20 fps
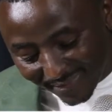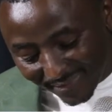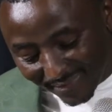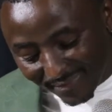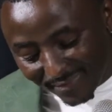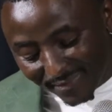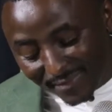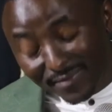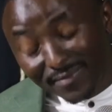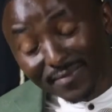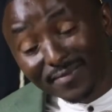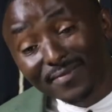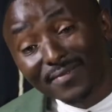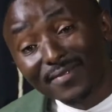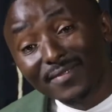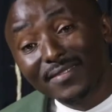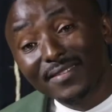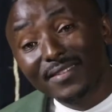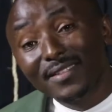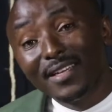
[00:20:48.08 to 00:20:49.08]

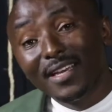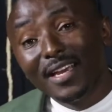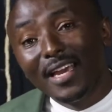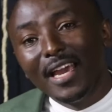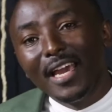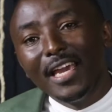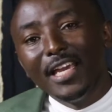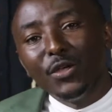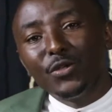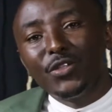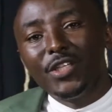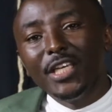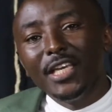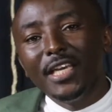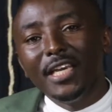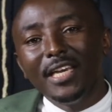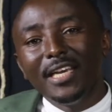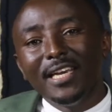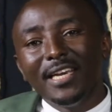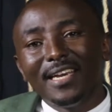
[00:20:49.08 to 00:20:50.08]
You
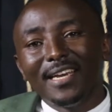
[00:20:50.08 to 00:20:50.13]
see,